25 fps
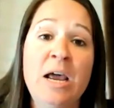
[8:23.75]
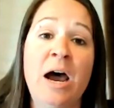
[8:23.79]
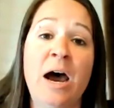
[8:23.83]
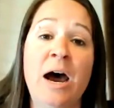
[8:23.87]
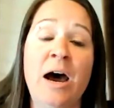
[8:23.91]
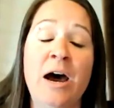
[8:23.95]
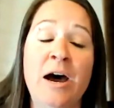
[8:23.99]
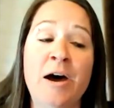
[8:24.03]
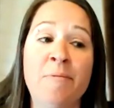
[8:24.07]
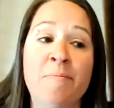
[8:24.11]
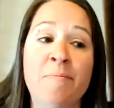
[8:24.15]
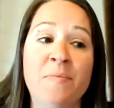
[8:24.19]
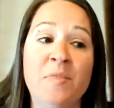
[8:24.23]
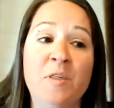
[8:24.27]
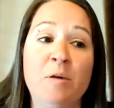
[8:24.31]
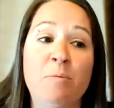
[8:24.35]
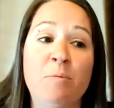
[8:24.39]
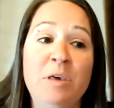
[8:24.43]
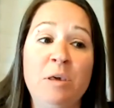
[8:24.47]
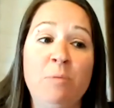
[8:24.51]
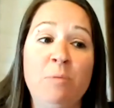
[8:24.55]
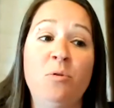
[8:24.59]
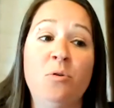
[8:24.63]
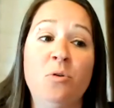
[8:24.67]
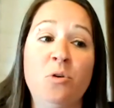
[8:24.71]
the
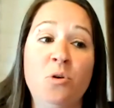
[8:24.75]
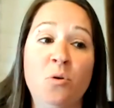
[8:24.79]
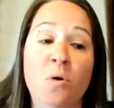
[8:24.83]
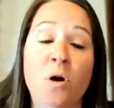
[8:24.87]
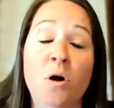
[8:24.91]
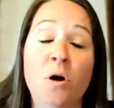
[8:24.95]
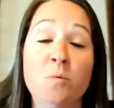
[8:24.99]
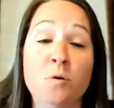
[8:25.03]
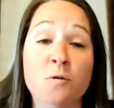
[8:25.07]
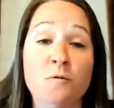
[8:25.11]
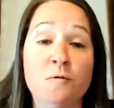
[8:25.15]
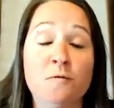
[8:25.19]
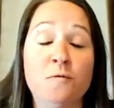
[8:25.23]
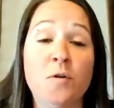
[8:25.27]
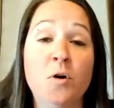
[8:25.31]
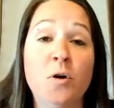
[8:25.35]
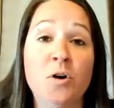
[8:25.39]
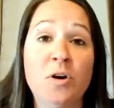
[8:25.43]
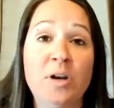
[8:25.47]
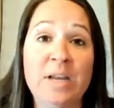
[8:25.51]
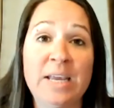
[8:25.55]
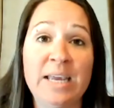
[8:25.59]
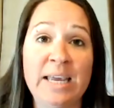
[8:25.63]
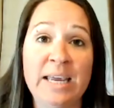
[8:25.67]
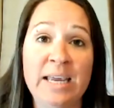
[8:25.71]
people who are
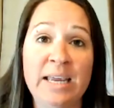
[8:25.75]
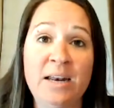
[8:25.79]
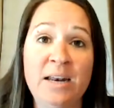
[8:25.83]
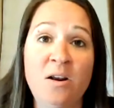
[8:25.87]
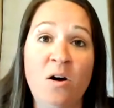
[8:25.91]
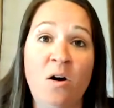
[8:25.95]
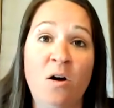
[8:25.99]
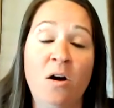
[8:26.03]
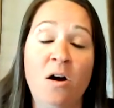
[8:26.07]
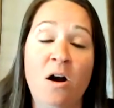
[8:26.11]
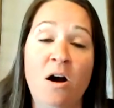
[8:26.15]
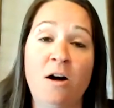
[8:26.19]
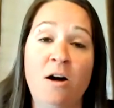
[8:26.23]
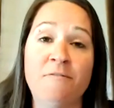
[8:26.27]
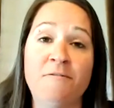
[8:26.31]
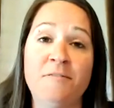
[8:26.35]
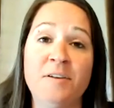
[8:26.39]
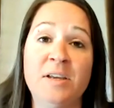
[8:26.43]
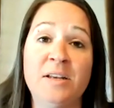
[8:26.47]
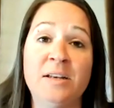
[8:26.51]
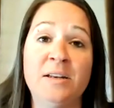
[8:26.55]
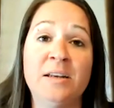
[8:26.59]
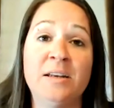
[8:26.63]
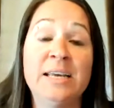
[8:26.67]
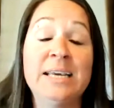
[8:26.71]
referred in are
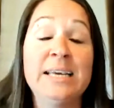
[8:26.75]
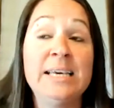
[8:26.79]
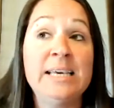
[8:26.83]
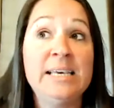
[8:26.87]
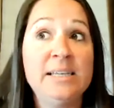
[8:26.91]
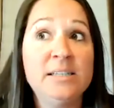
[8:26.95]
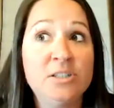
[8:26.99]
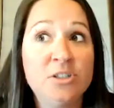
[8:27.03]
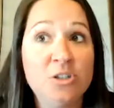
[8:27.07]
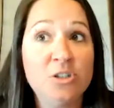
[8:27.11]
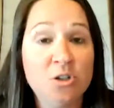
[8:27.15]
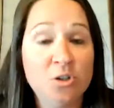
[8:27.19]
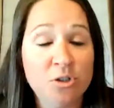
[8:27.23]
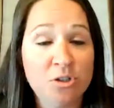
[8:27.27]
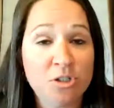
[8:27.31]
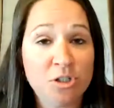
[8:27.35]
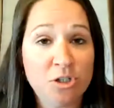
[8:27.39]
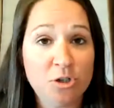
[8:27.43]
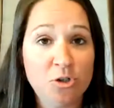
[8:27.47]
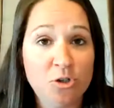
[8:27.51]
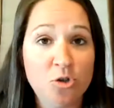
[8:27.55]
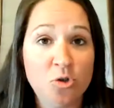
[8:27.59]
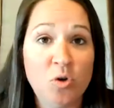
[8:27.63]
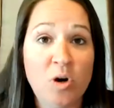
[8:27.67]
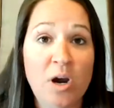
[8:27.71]
often easier
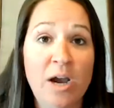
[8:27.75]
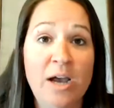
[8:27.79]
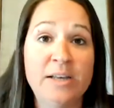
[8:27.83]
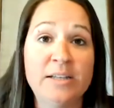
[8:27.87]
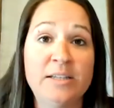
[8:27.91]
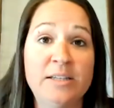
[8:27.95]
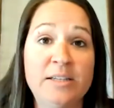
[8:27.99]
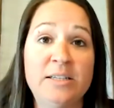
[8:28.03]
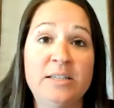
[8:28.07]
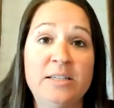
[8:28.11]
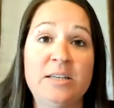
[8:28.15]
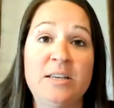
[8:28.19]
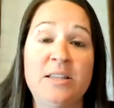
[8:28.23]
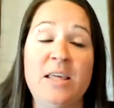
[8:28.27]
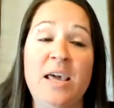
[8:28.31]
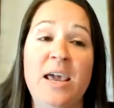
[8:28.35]
to trust.